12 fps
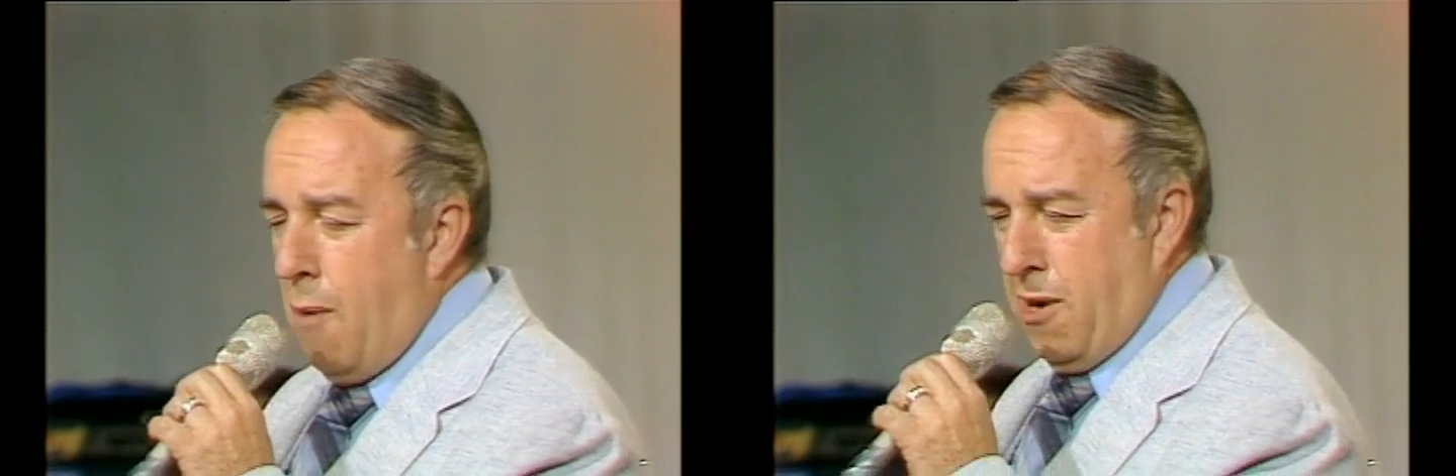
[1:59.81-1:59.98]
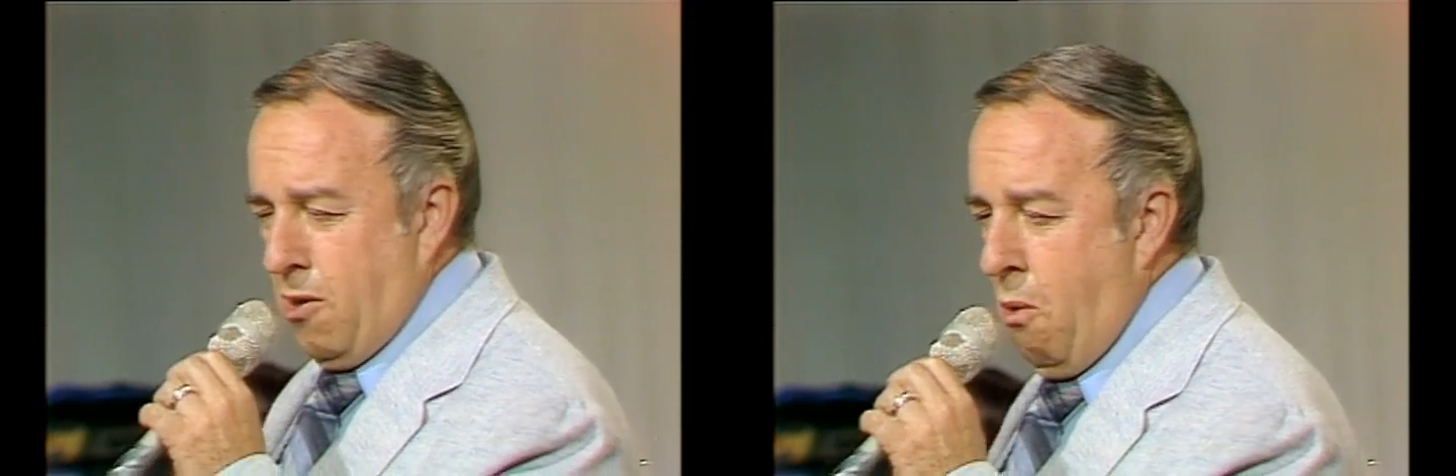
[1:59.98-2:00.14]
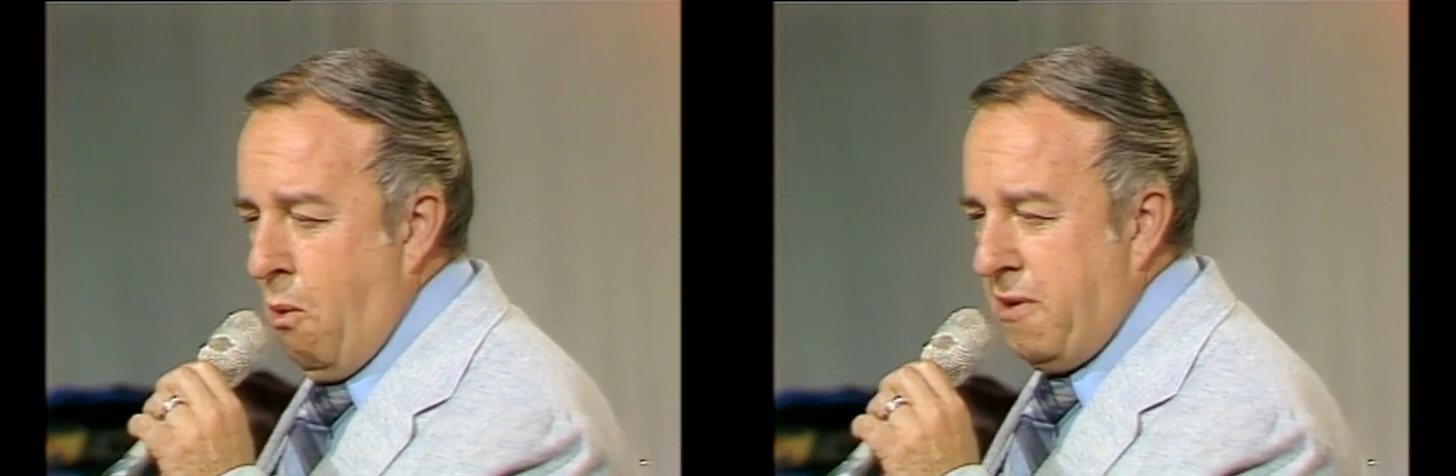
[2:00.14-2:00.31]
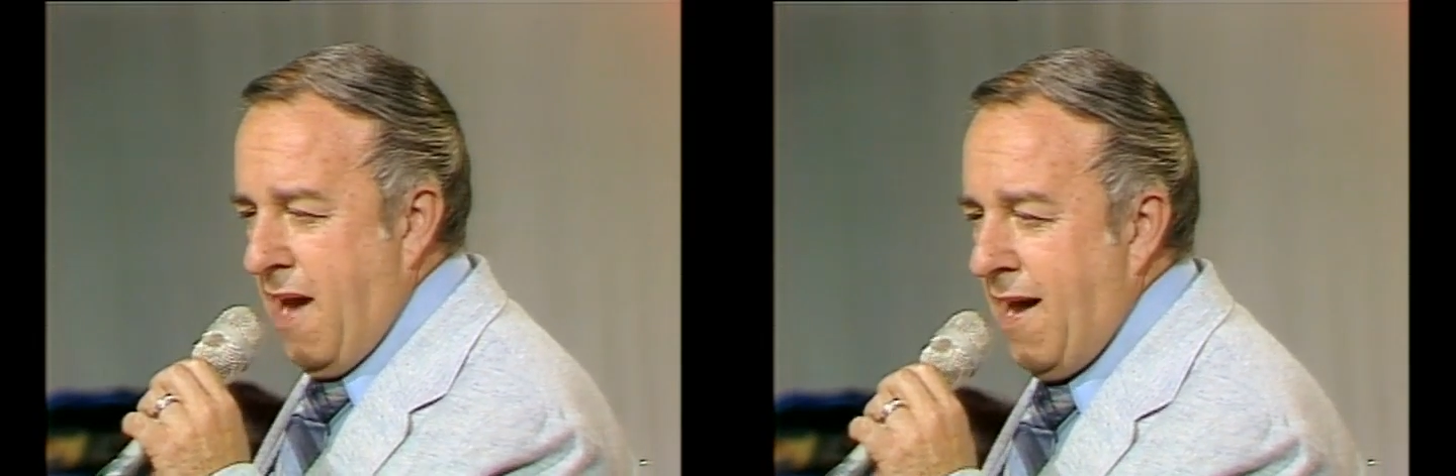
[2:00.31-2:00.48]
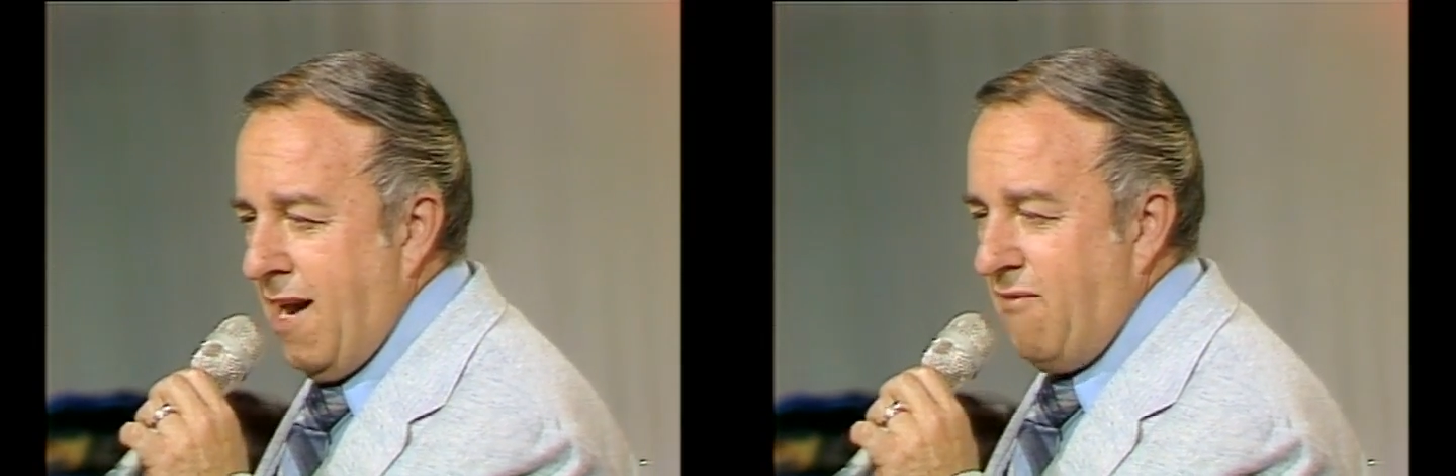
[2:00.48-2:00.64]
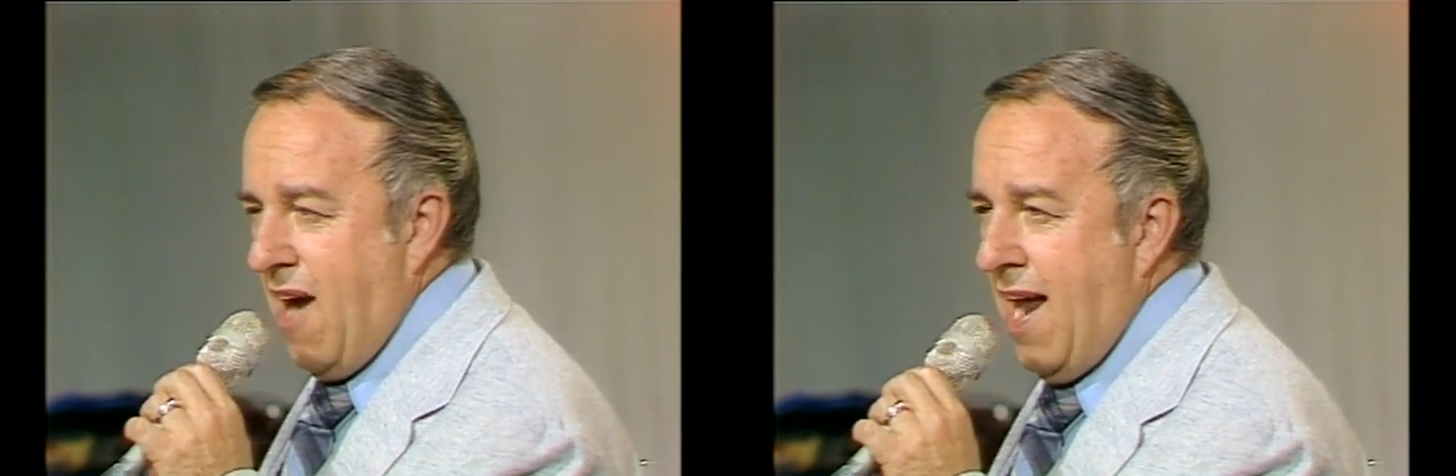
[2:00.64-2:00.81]
We're going
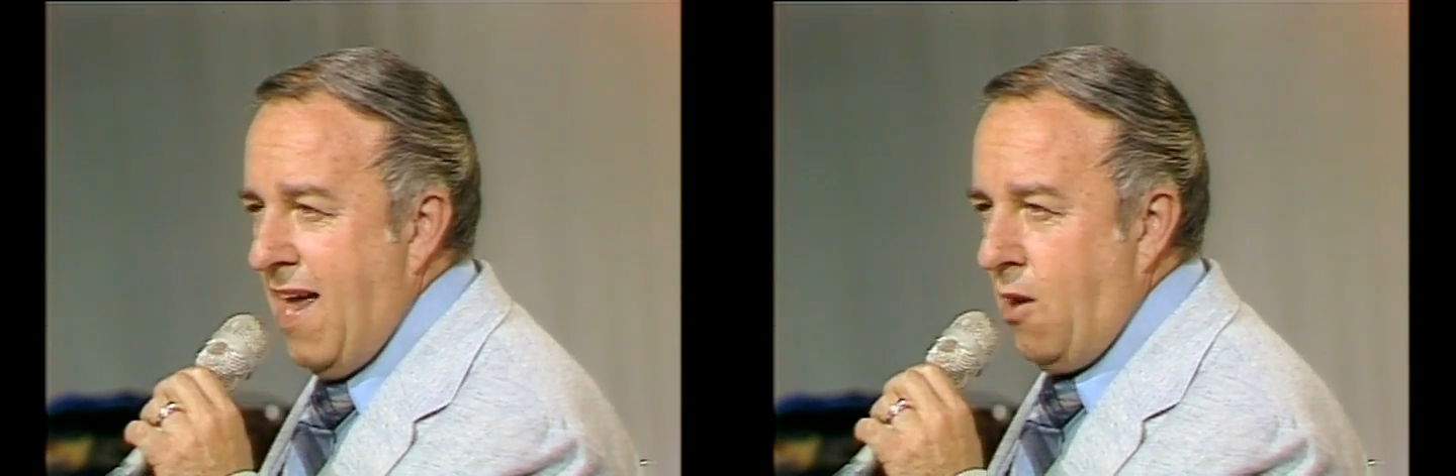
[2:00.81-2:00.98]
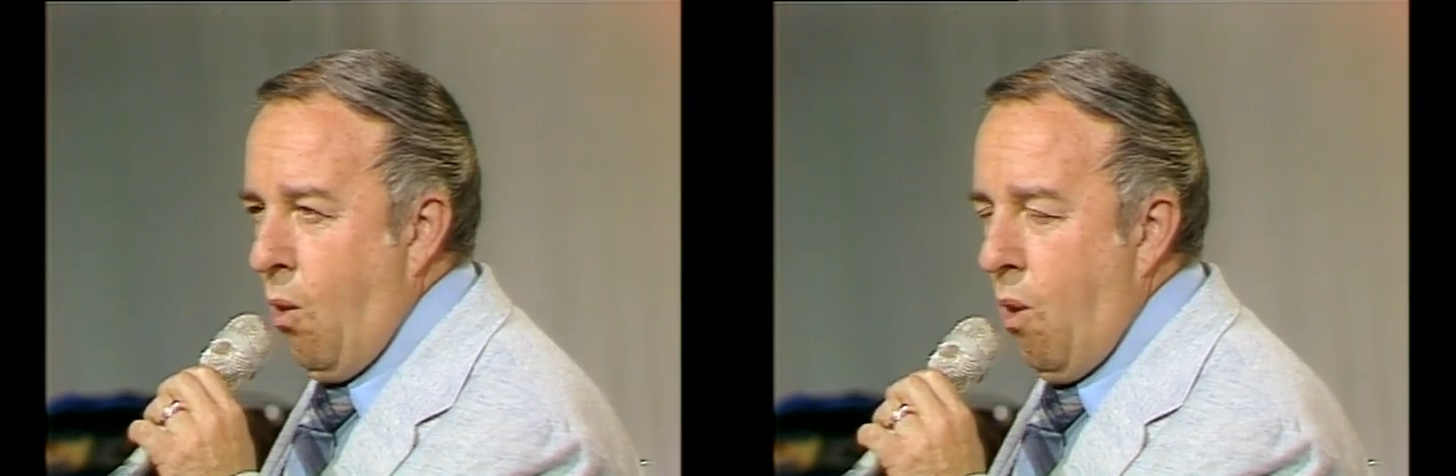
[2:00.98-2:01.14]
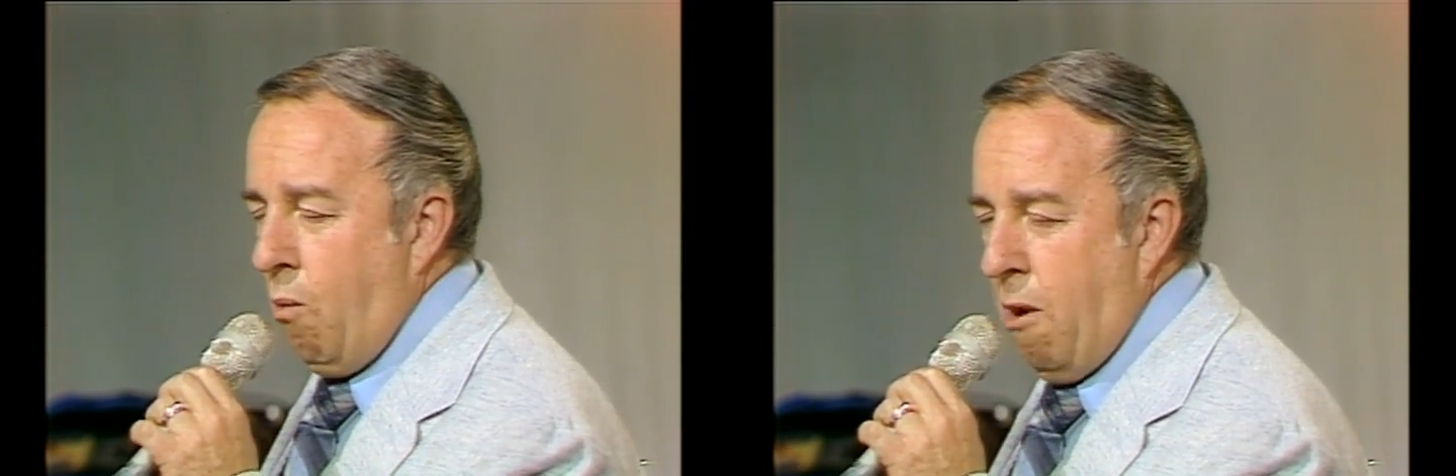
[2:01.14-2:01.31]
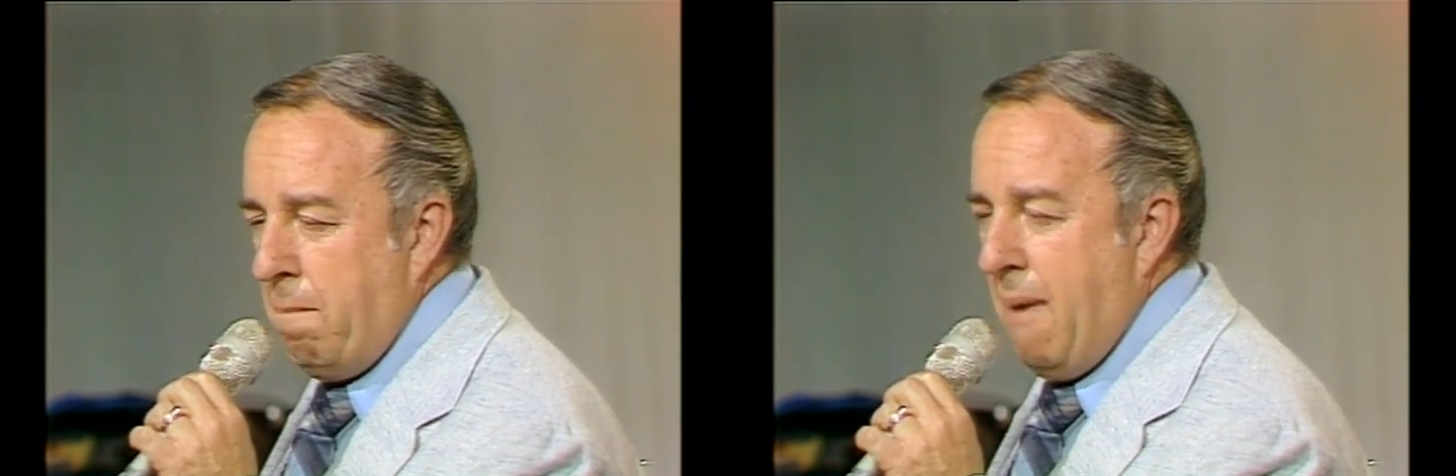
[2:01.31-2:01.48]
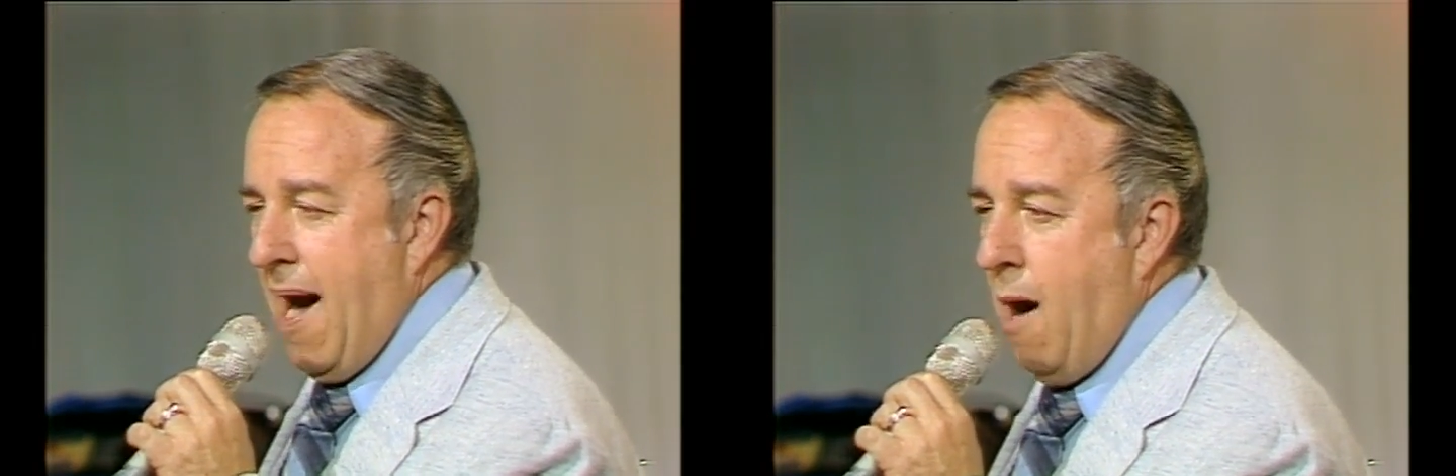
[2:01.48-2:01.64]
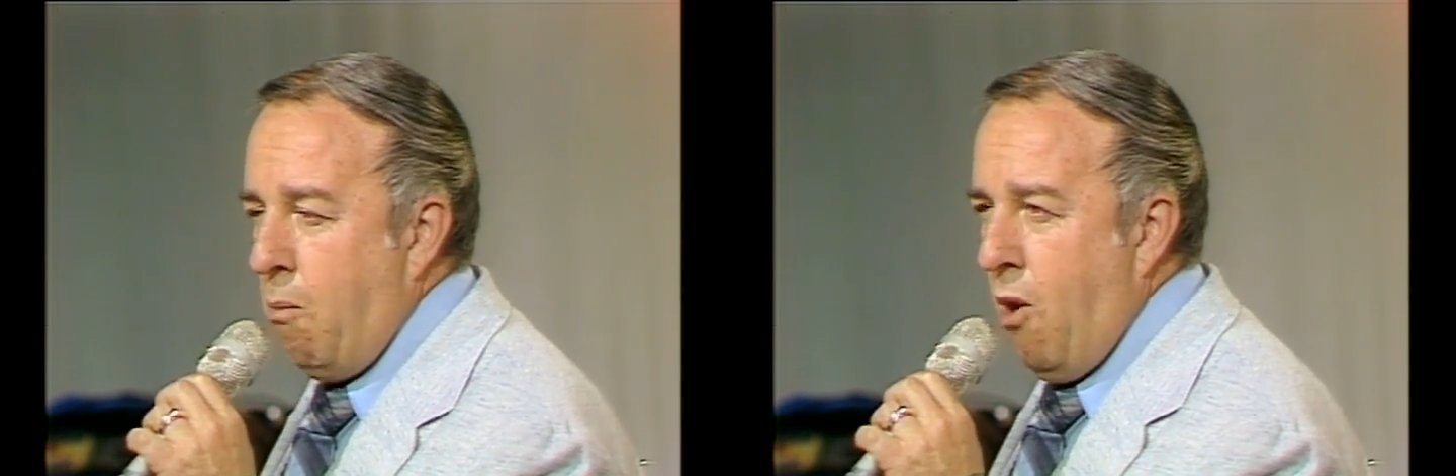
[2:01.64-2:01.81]
down the valley, going one
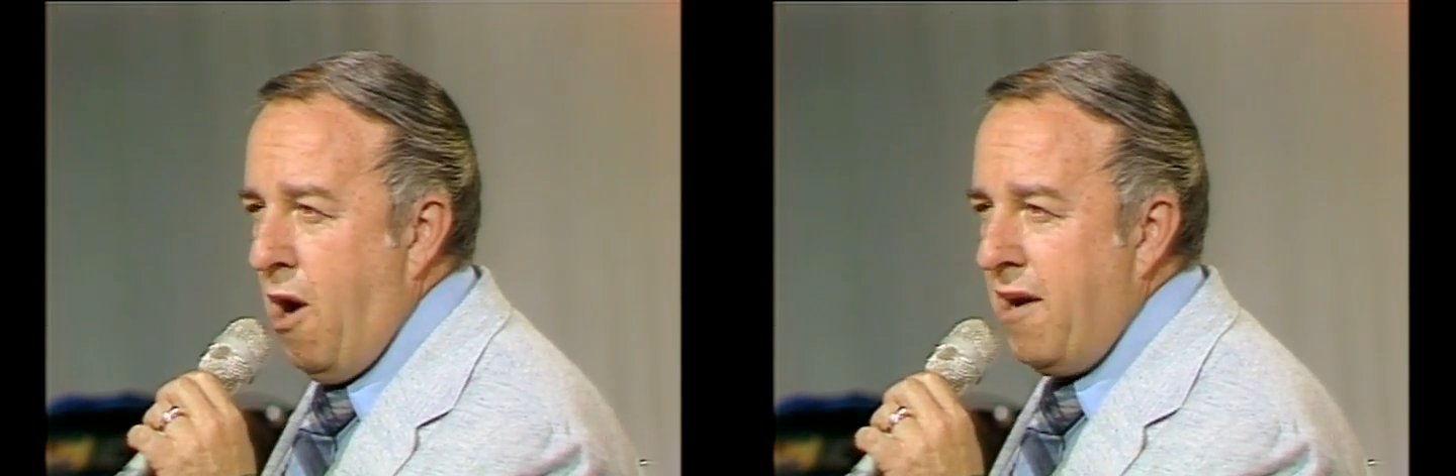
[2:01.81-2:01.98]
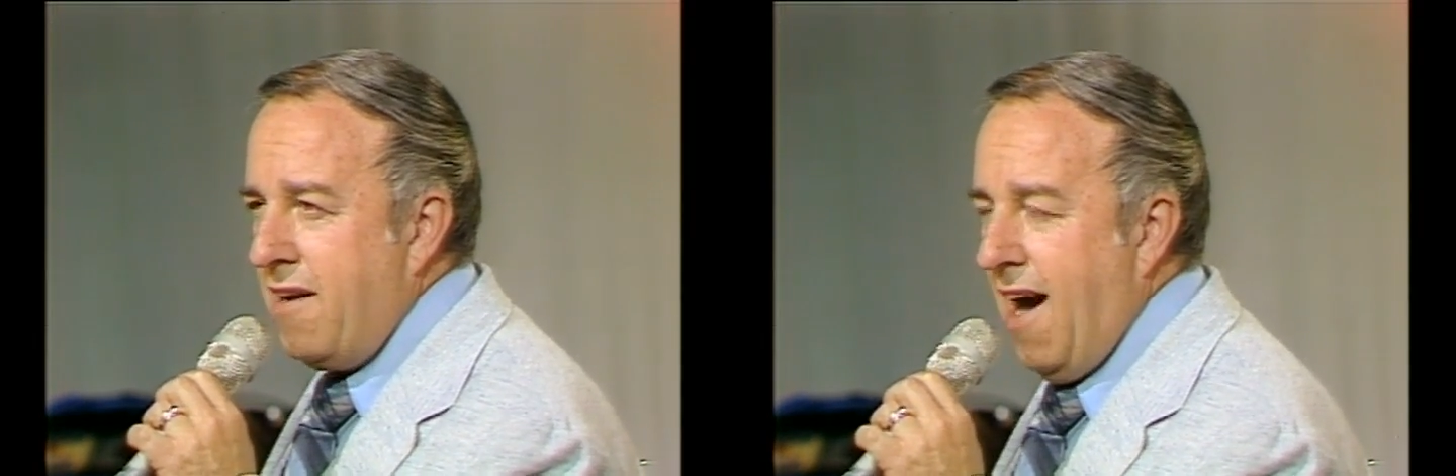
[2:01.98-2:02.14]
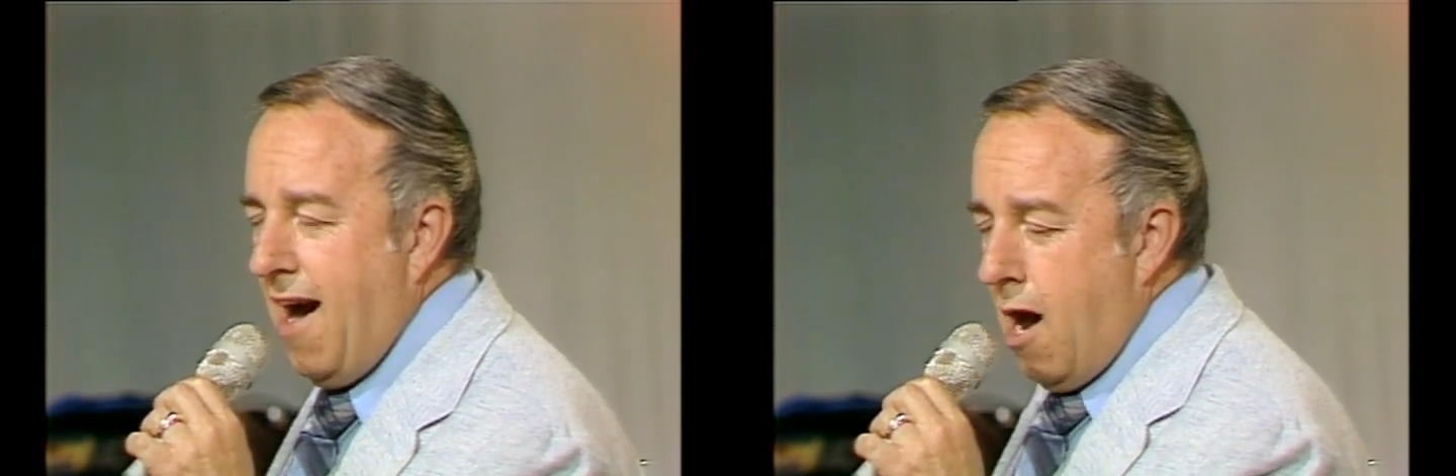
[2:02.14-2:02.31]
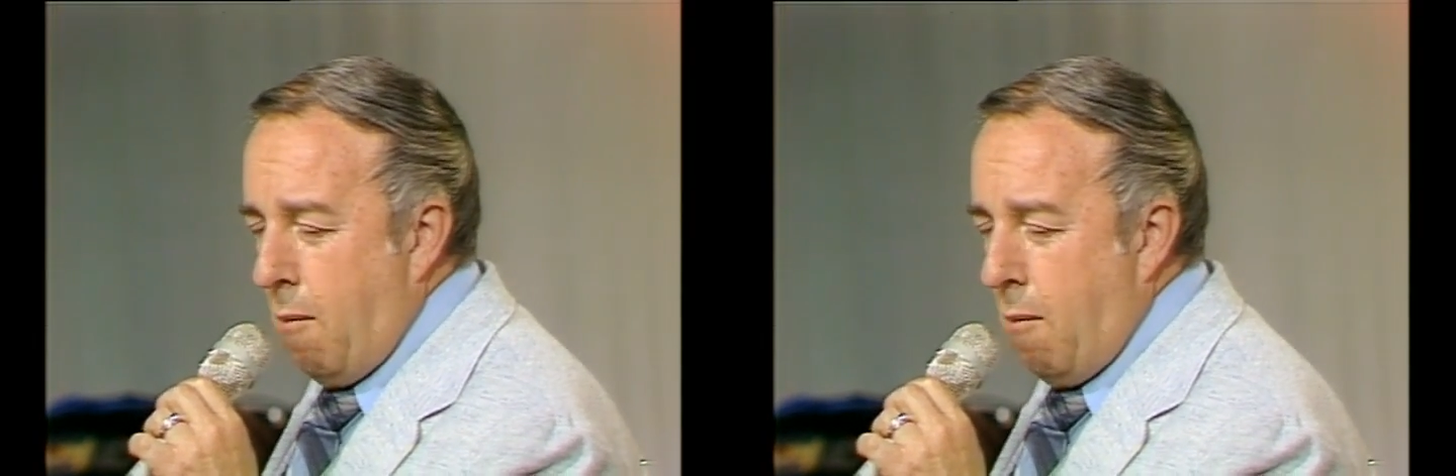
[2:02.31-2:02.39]
by one.